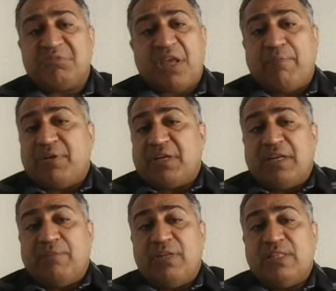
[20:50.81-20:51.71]
Cyber
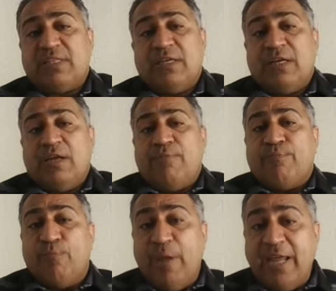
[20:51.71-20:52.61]
criminals,
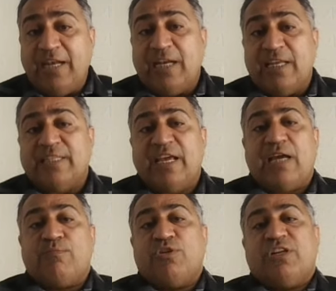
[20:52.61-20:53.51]
mainly they
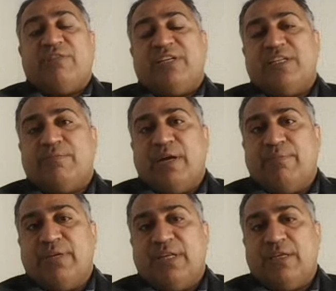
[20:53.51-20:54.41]
are motivated by
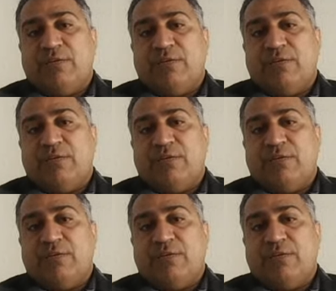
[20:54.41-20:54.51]
money,